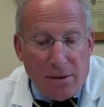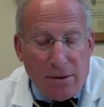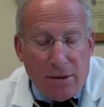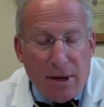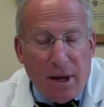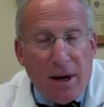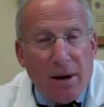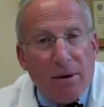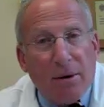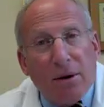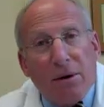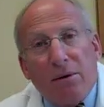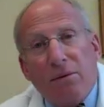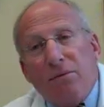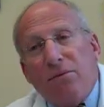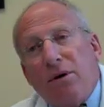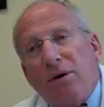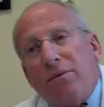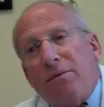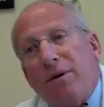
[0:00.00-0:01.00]
Now,
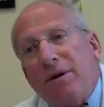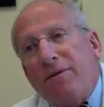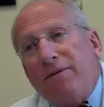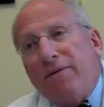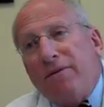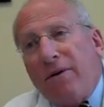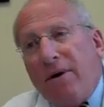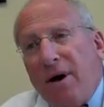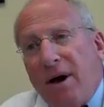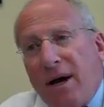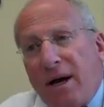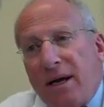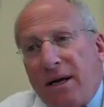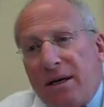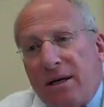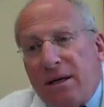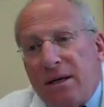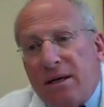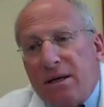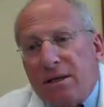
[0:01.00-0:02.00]
what we
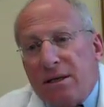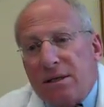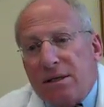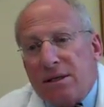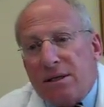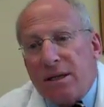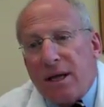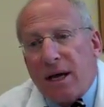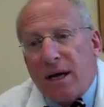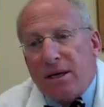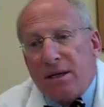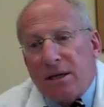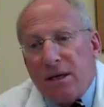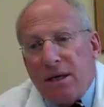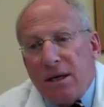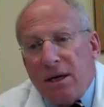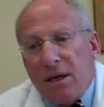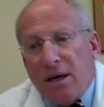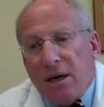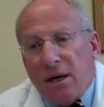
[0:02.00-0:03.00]
find is that
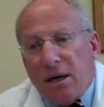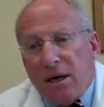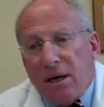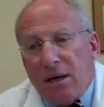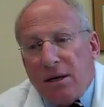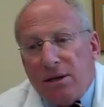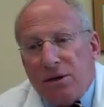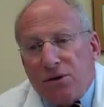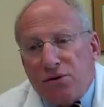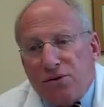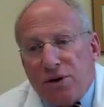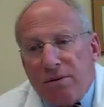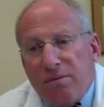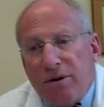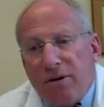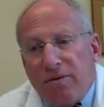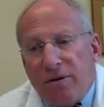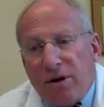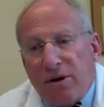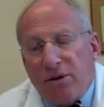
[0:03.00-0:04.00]
in
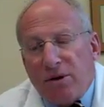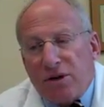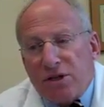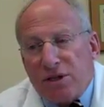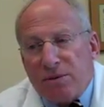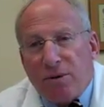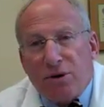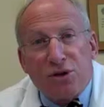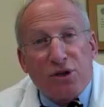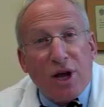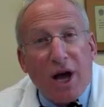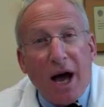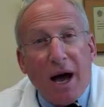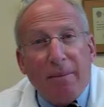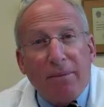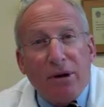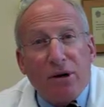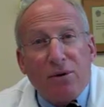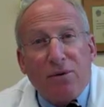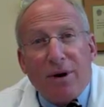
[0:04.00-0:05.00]
treatment of hearing loss, the most
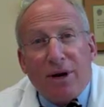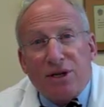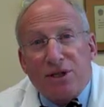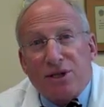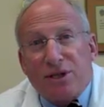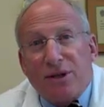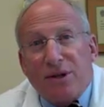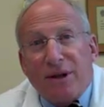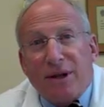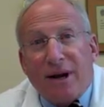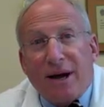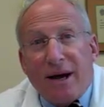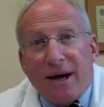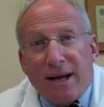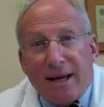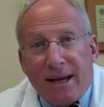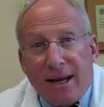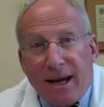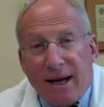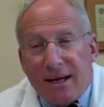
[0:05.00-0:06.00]
common question that
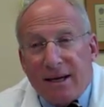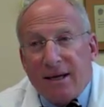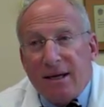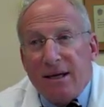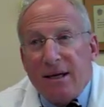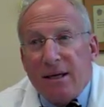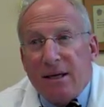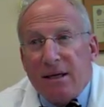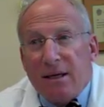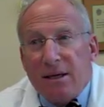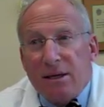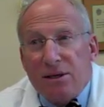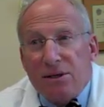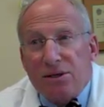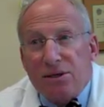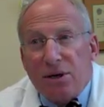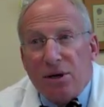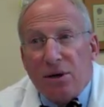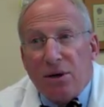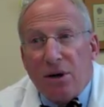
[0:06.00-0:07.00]
I get
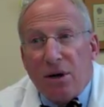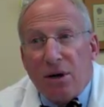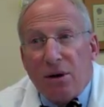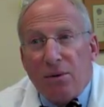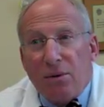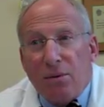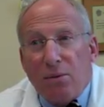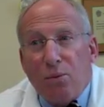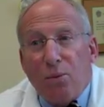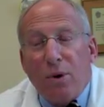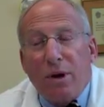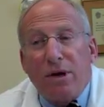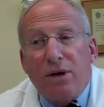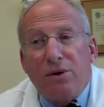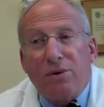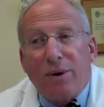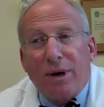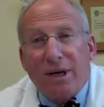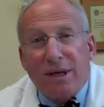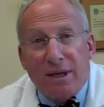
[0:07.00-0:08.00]
is, when
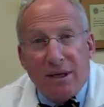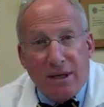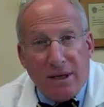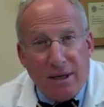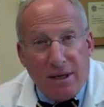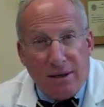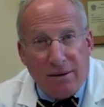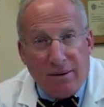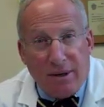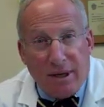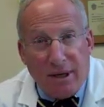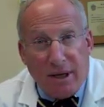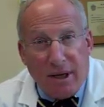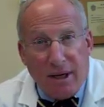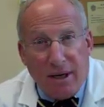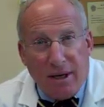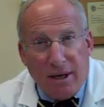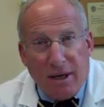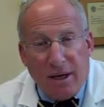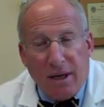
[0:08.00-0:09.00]
do I need a hearing
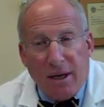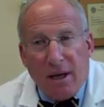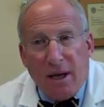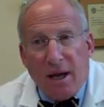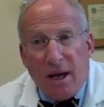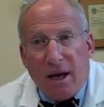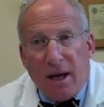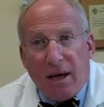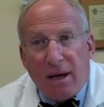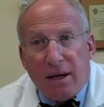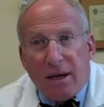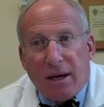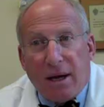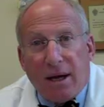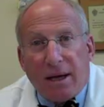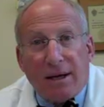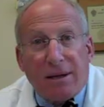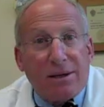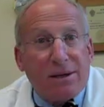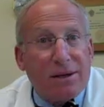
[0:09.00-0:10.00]
aid? And
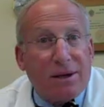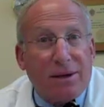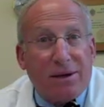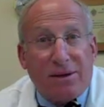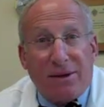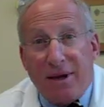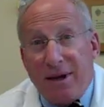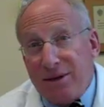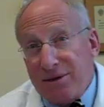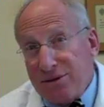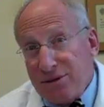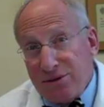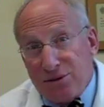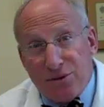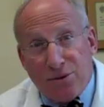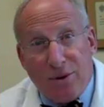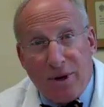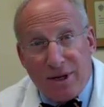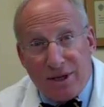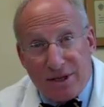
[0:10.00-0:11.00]
I can tell you the answer is
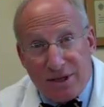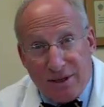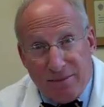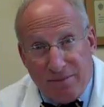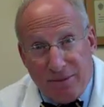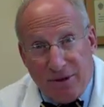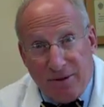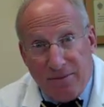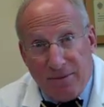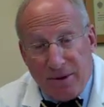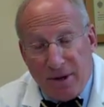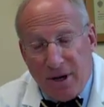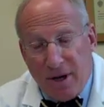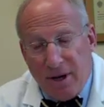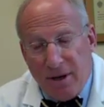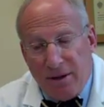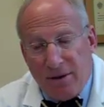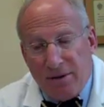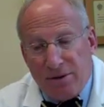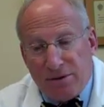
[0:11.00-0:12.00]
quite simple.
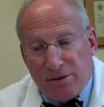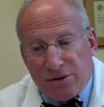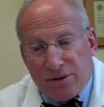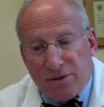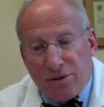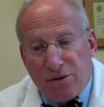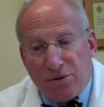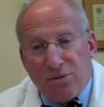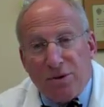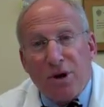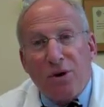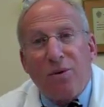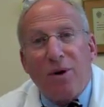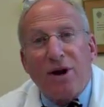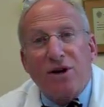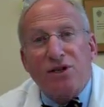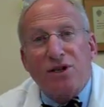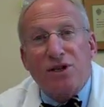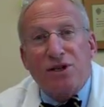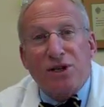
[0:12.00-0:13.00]
There's three
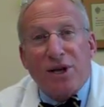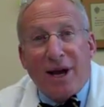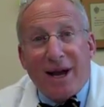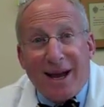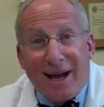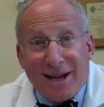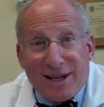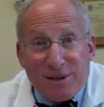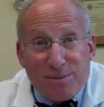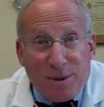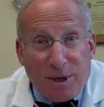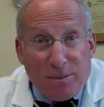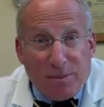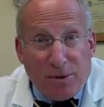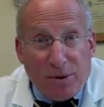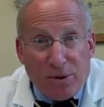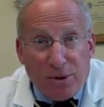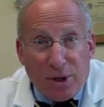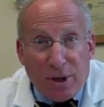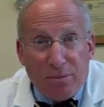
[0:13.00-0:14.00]
questions I ask
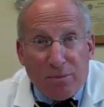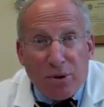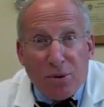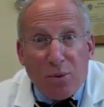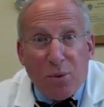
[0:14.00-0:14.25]
people. Number